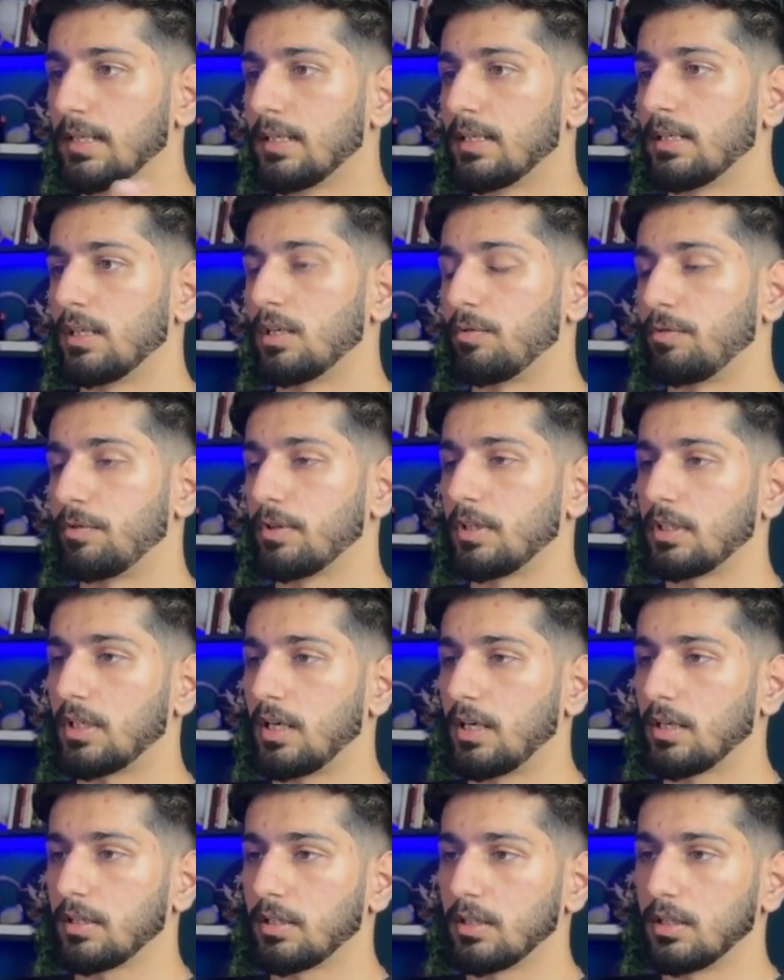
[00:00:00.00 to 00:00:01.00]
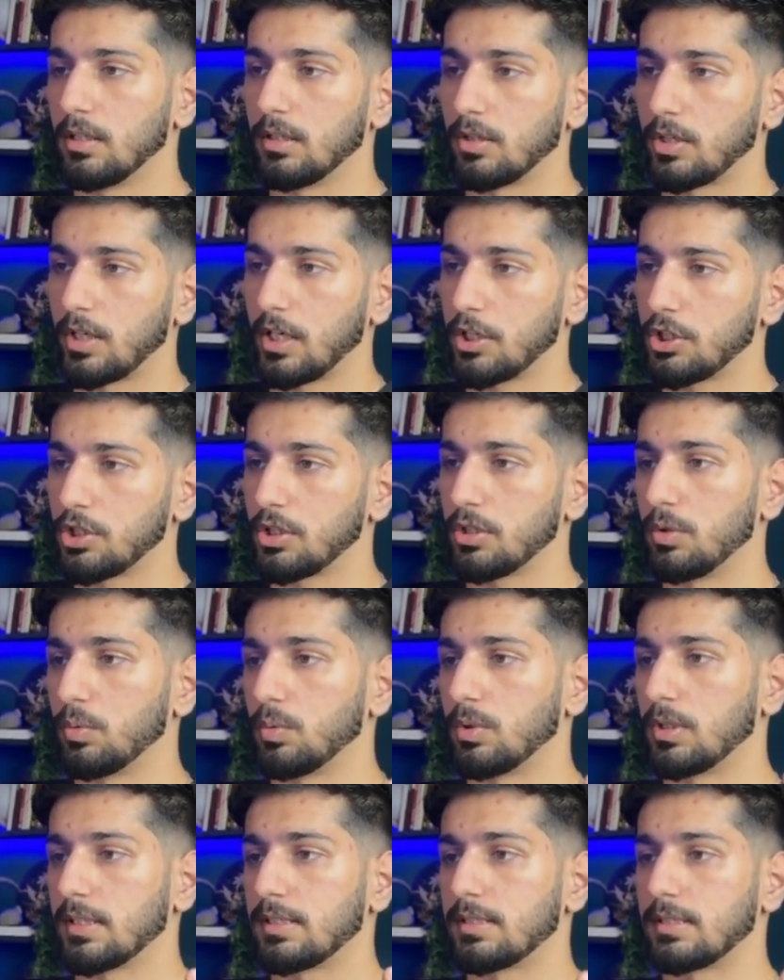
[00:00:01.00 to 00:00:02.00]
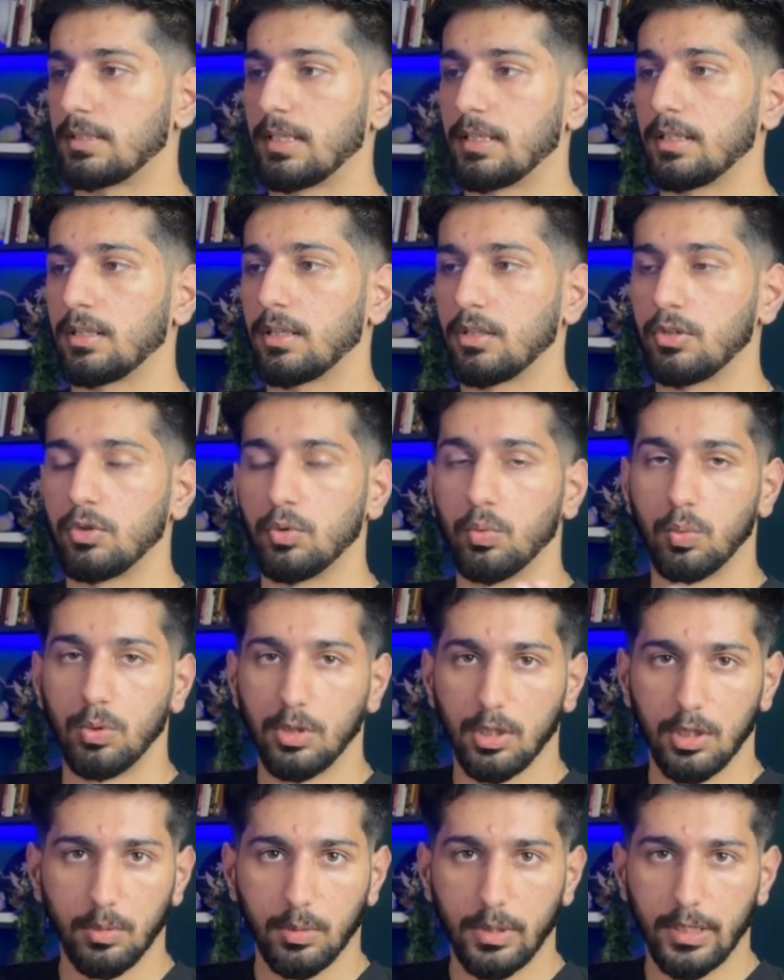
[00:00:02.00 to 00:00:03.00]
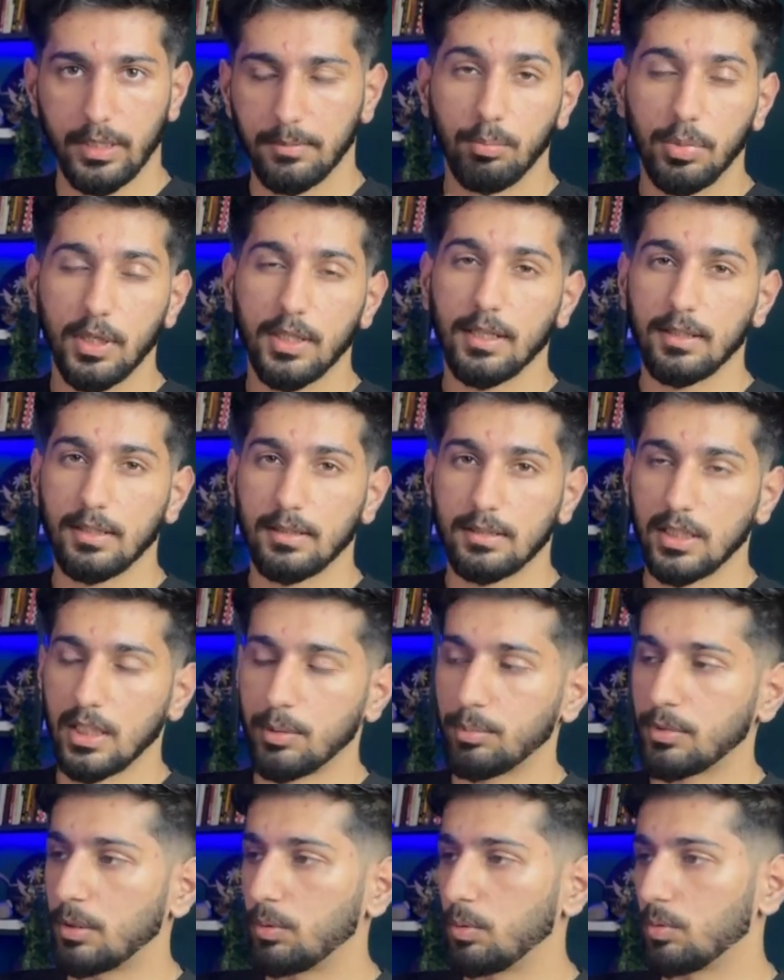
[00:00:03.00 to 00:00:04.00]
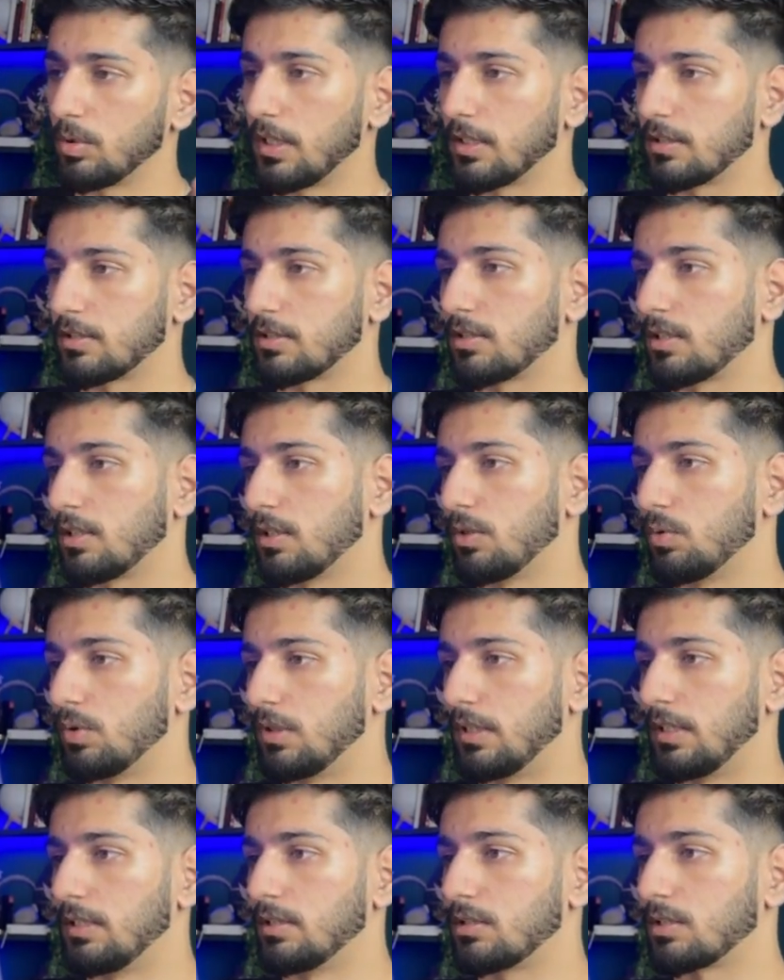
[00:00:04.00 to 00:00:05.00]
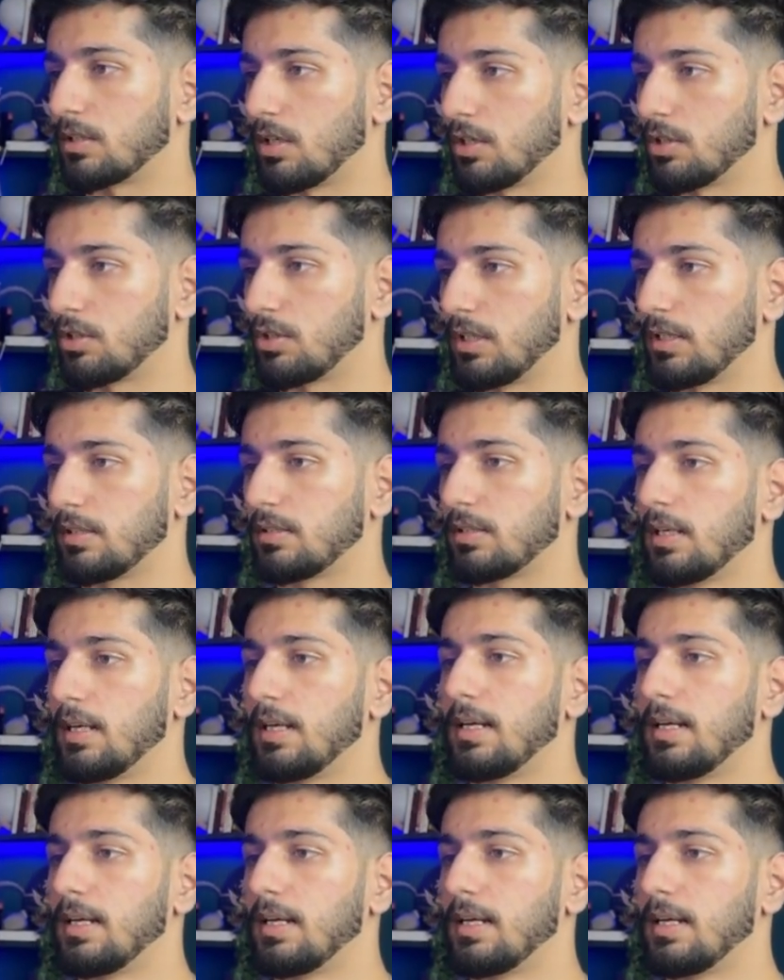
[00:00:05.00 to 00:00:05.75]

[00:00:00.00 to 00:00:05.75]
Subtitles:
Now, for the targeting location, you want to set to worldwide, but at the same time, you want to exclude these countries.